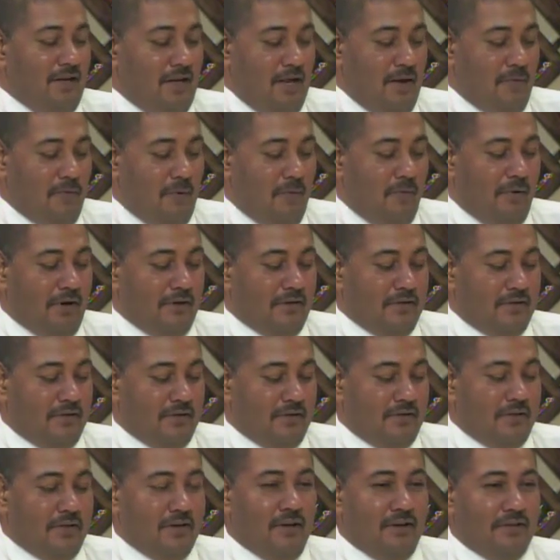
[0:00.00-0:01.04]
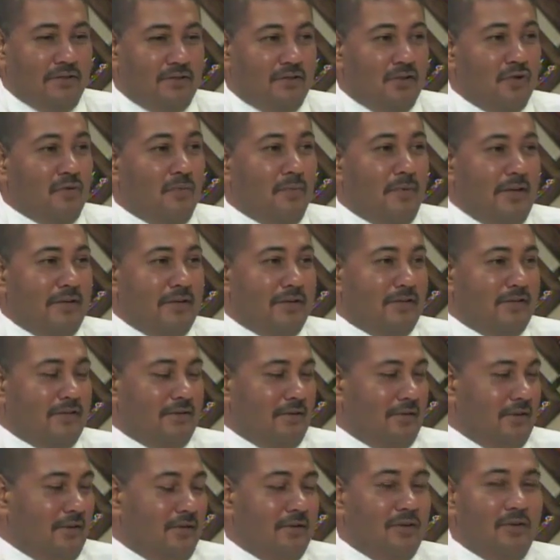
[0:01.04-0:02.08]
And we want consumers,
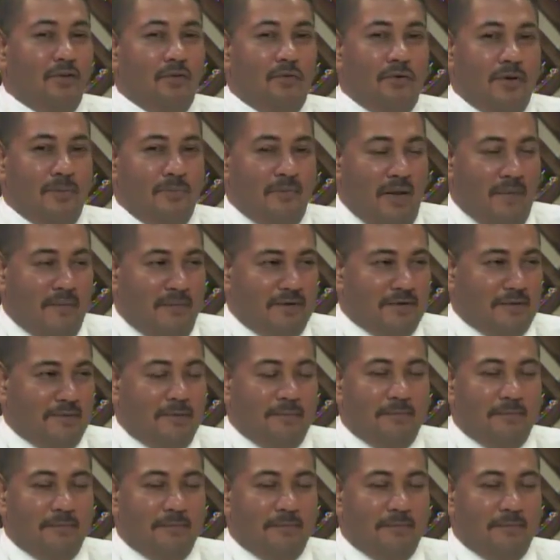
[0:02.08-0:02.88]
you, the members of the